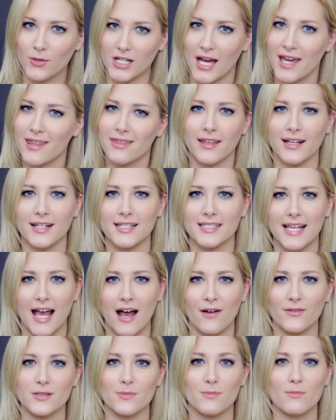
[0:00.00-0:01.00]
which I think
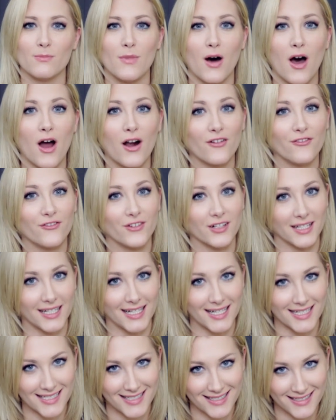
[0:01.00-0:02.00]
sounds
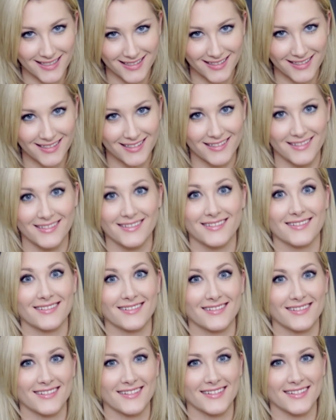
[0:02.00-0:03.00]
marvelous.
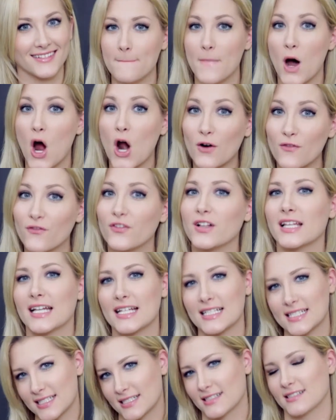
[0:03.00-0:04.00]

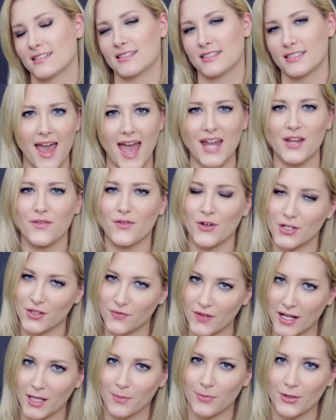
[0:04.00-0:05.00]
Marvelous. And if you're a
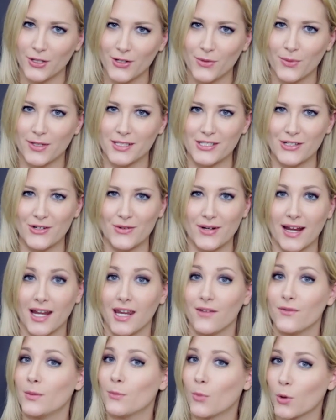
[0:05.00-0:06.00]
developer who wants to create
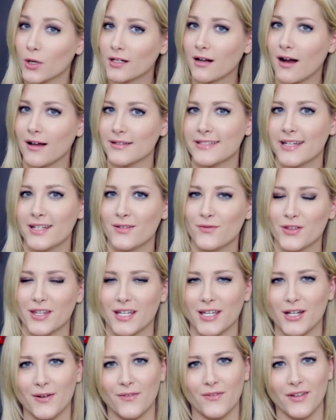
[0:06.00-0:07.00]
even more content for the
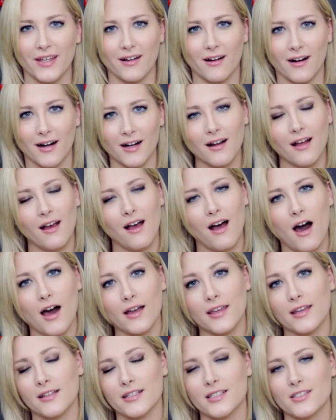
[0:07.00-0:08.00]
Gear VR,
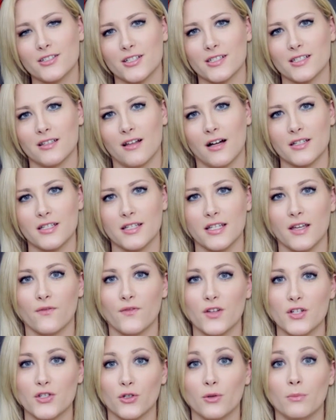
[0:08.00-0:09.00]
Oculus just launched the
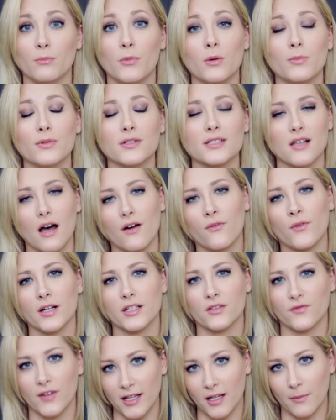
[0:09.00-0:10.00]
official mobile software
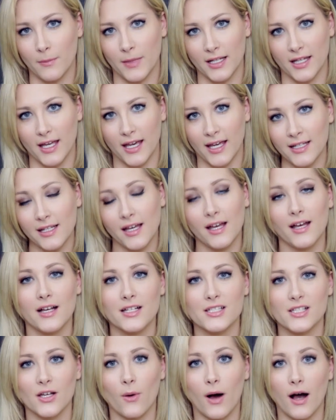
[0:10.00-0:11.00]
development kit,
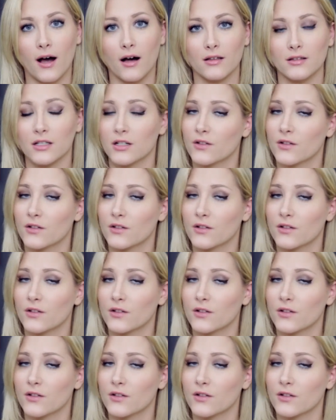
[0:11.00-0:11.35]
so I'll